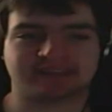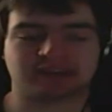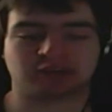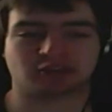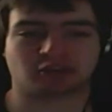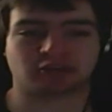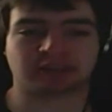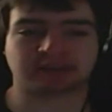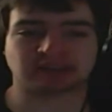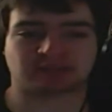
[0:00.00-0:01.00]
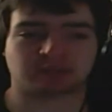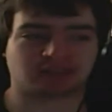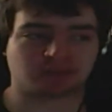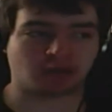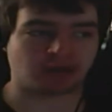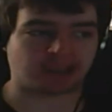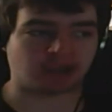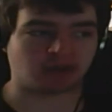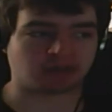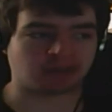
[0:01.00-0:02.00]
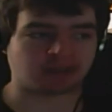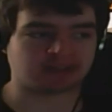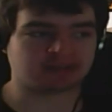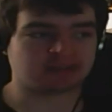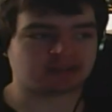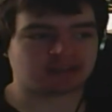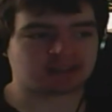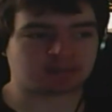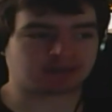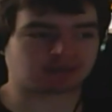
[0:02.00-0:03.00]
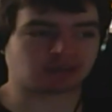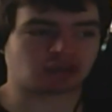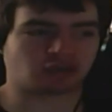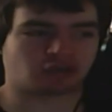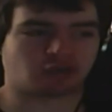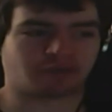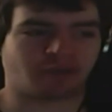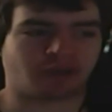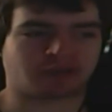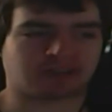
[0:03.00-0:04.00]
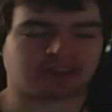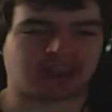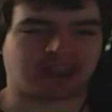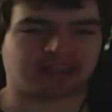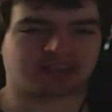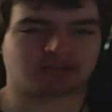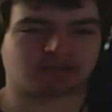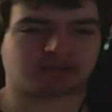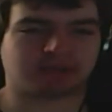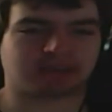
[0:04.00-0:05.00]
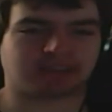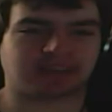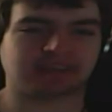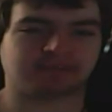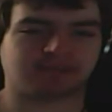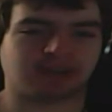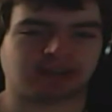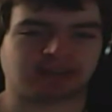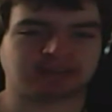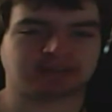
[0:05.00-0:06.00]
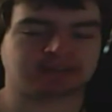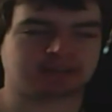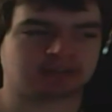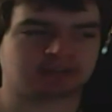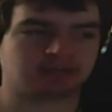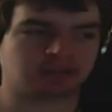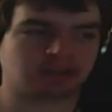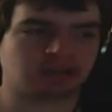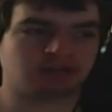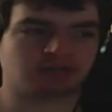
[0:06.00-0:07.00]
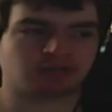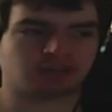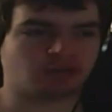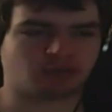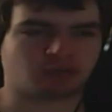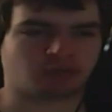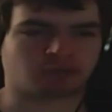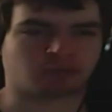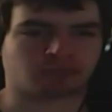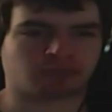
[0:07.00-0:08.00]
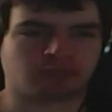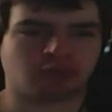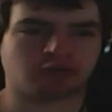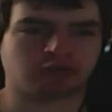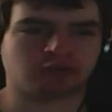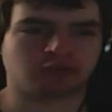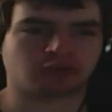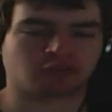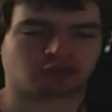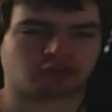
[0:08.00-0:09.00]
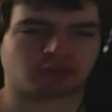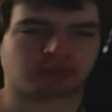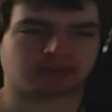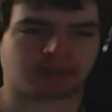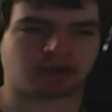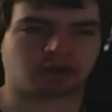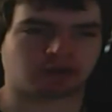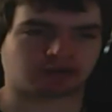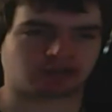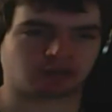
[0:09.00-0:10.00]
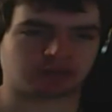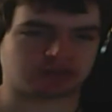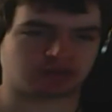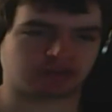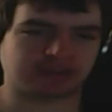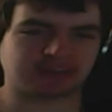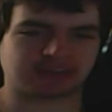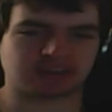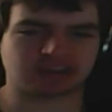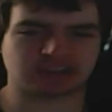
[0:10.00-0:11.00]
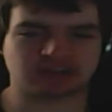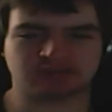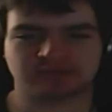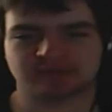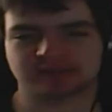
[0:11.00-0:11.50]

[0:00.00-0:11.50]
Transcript: issues early and just puts them all out online. He basically tells Twitter follows, yeah, don't expect anything news or no news or stories about Hunter X Hunter returning this issue.